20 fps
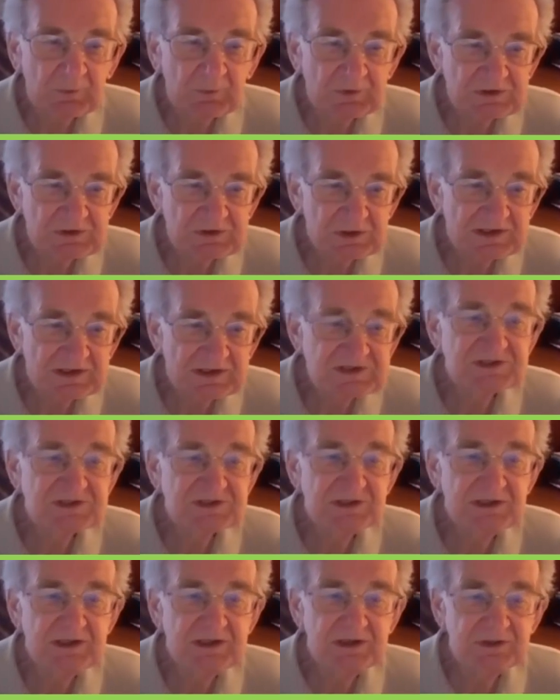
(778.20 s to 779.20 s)
list
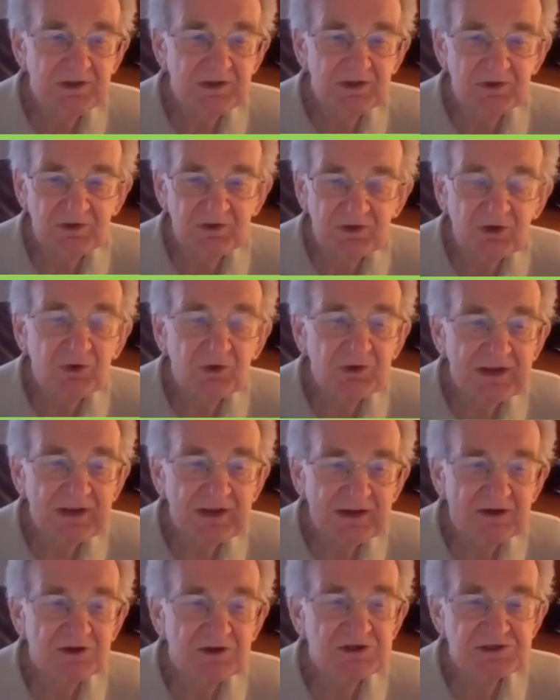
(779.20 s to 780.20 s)
the
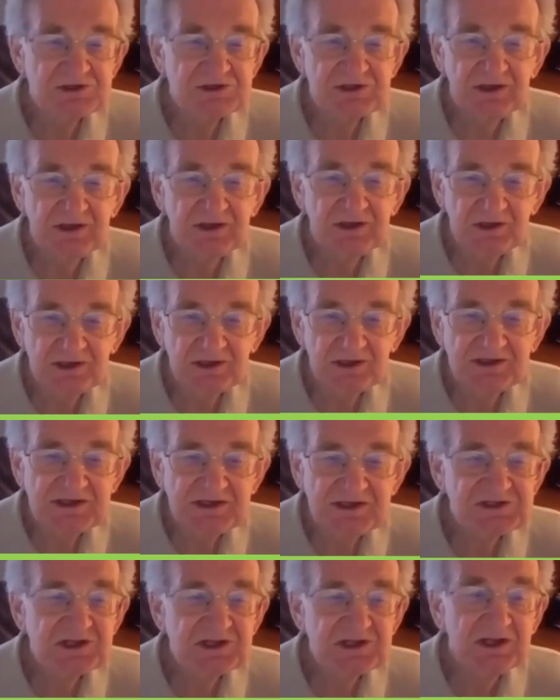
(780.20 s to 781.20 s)
heirs in
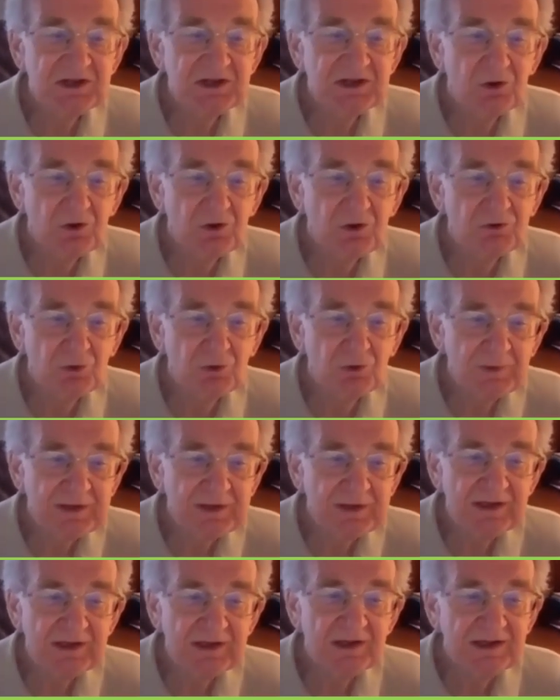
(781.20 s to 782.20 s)
descending order. Will be
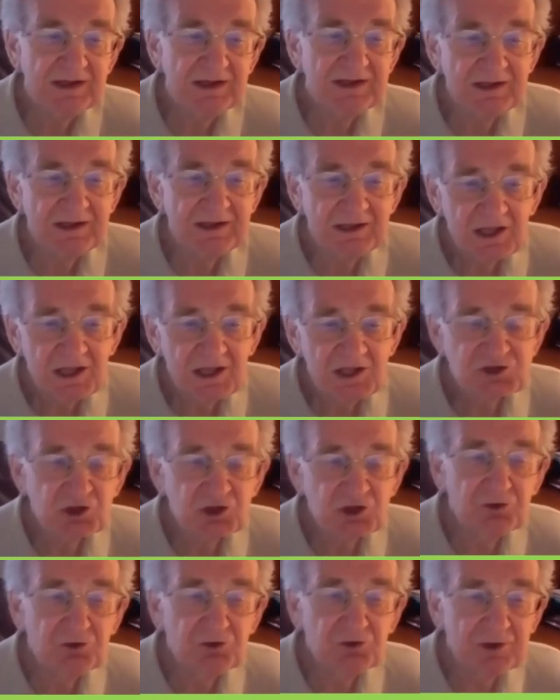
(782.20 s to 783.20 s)
any children